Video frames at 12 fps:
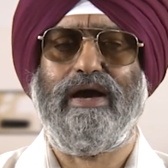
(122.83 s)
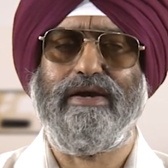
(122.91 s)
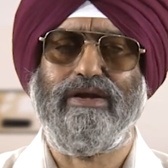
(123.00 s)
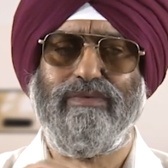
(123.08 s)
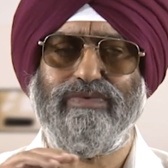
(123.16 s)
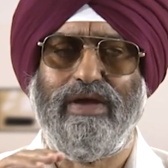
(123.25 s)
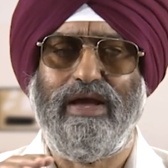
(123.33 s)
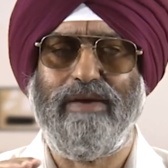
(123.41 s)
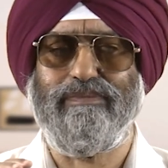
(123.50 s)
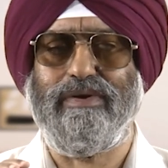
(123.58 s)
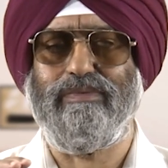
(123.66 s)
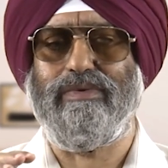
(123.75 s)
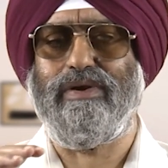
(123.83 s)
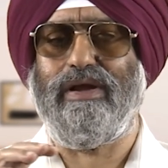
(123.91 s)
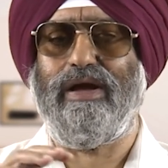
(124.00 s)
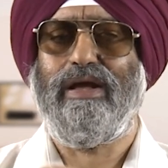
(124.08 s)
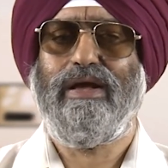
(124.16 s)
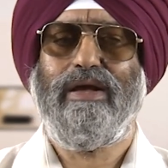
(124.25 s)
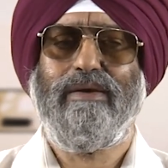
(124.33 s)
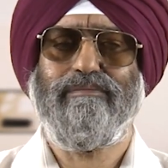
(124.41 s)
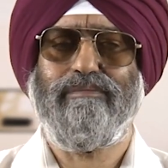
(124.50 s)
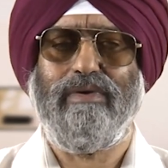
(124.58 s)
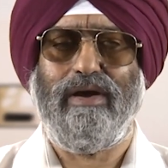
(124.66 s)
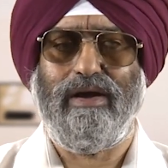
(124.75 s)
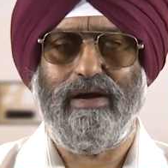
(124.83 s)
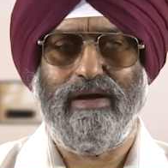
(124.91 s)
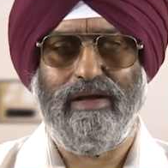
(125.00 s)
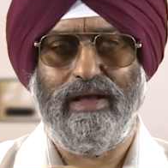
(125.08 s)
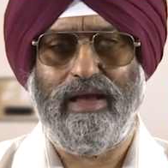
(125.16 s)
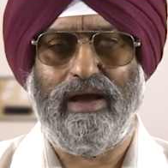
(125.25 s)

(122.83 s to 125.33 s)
arc of the hyperbola uh,